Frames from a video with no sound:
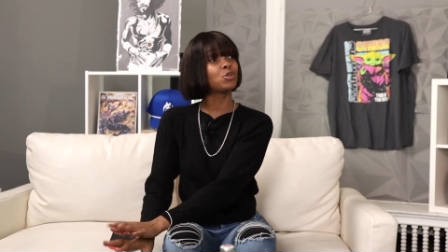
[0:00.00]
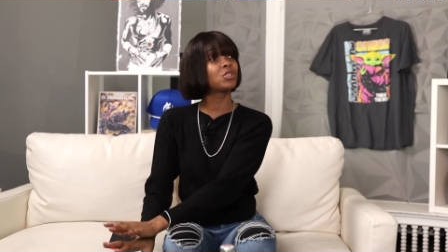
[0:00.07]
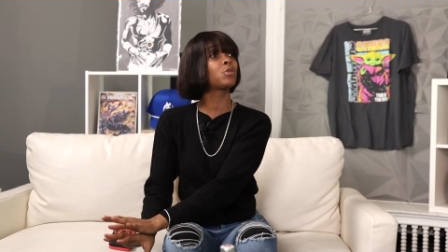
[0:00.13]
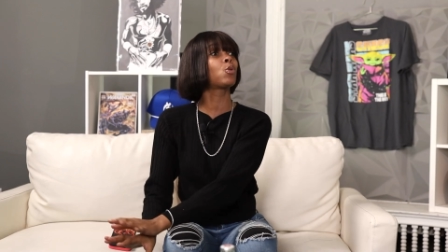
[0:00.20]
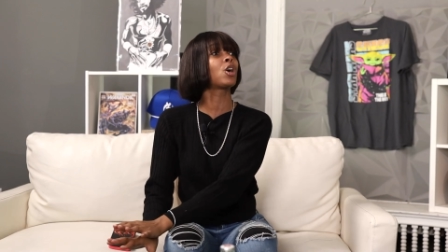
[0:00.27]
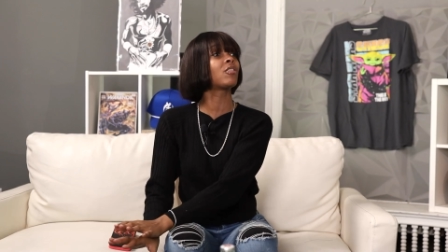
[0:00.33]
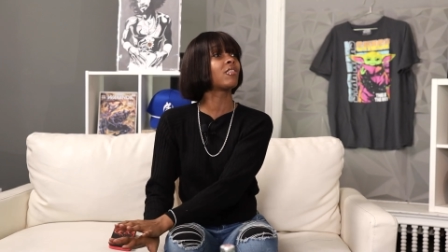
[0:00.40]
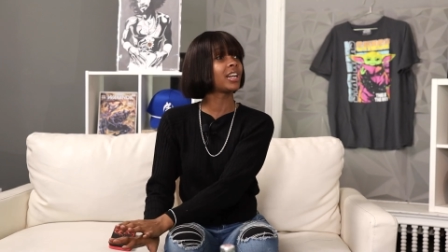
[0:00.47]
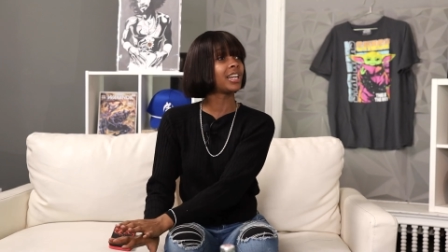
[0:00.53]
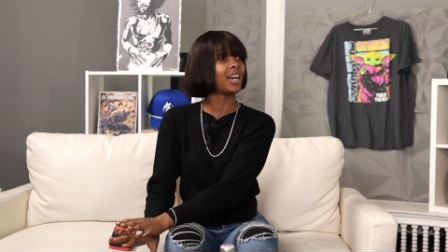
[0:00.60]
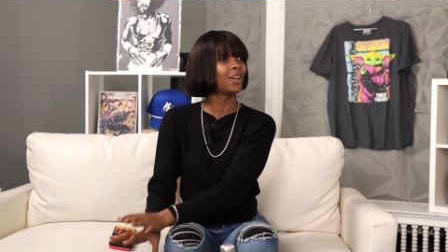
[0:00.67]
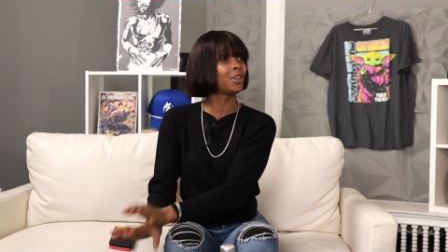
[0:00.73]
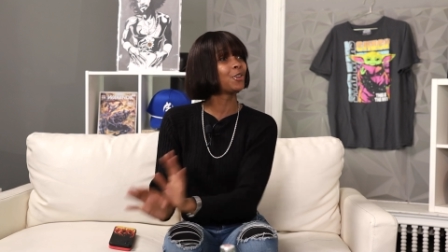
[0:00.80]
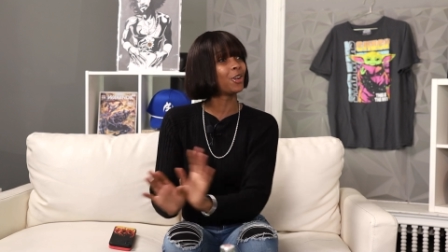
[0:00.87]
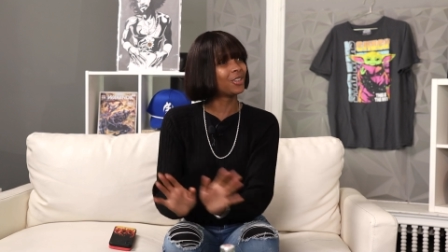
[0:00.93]
world right
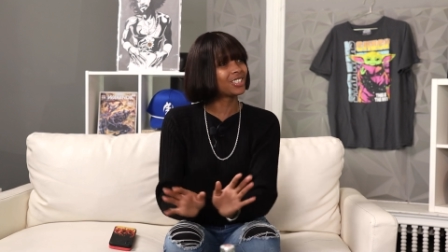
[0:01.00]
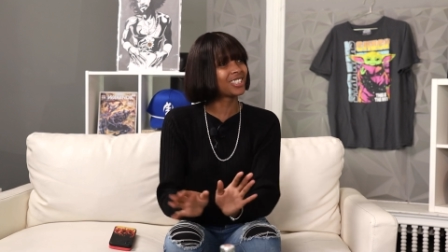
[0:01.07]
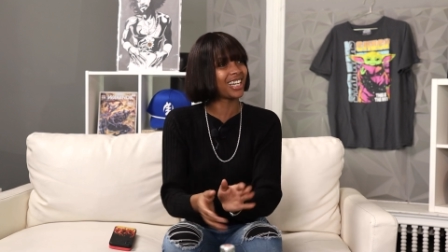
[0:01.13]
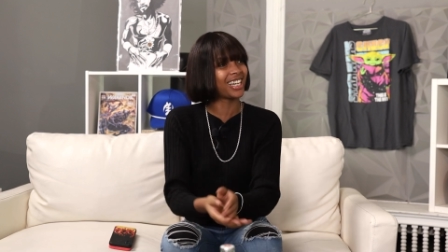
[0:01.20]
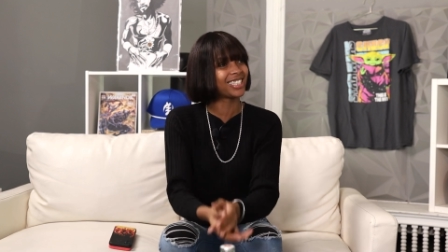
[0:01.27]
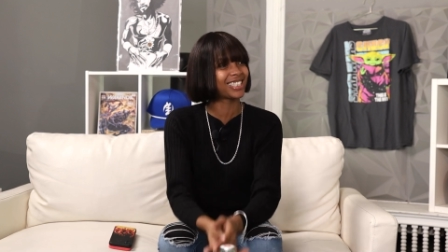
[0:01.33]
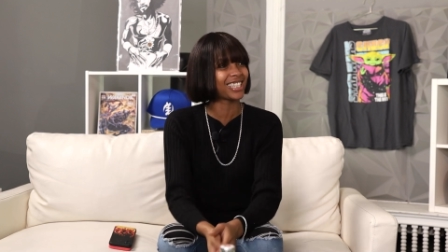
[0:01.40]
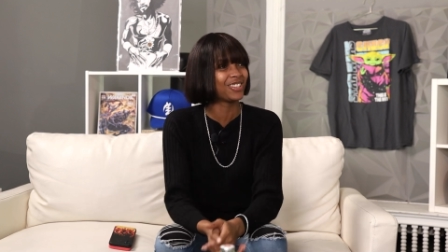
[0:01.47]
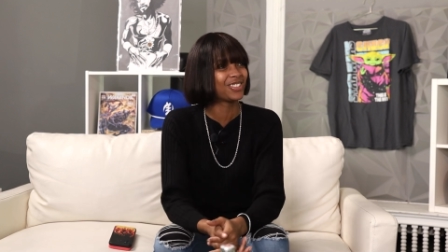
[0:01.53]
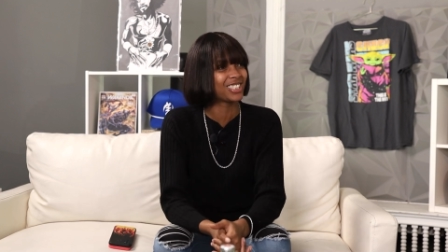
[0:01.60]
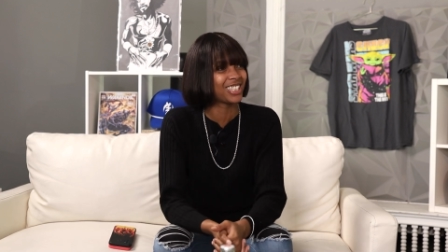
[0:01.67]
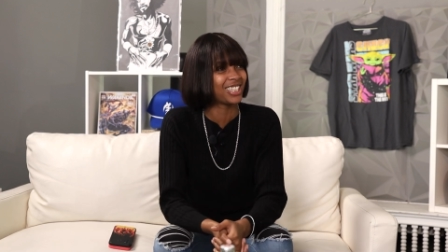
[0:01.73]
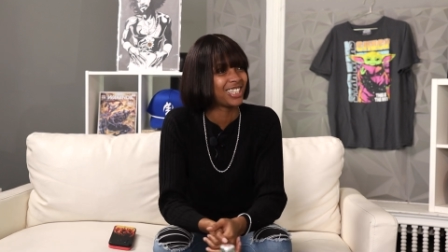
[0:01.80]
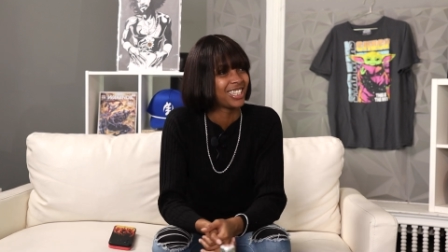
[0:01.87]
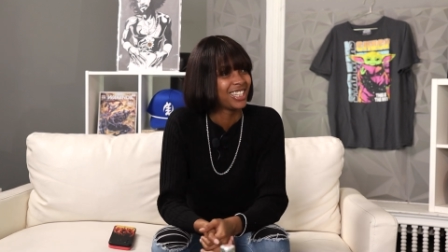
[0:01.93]
now. You know what I'm saying? Type
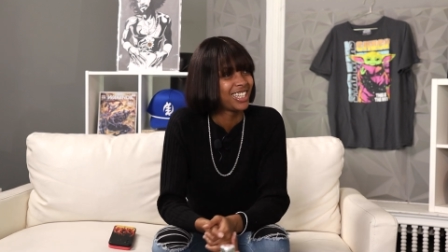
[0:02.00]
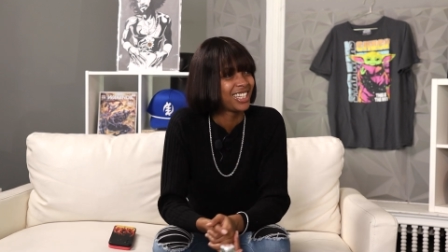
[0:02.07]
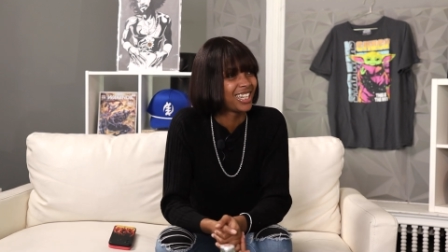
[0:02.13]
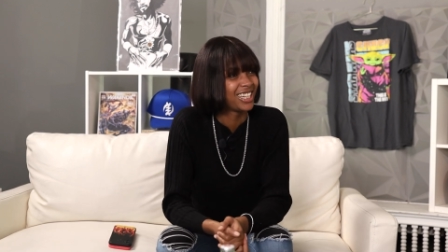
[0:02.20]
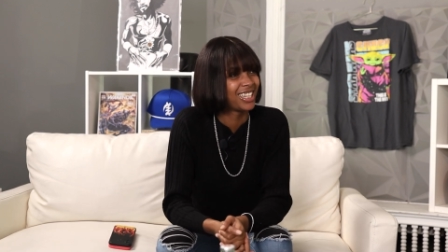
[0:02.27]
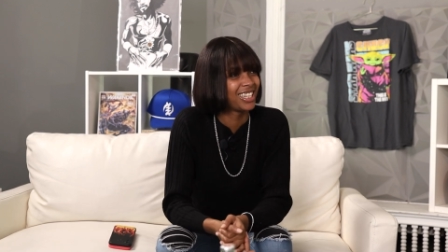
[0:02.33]
shit.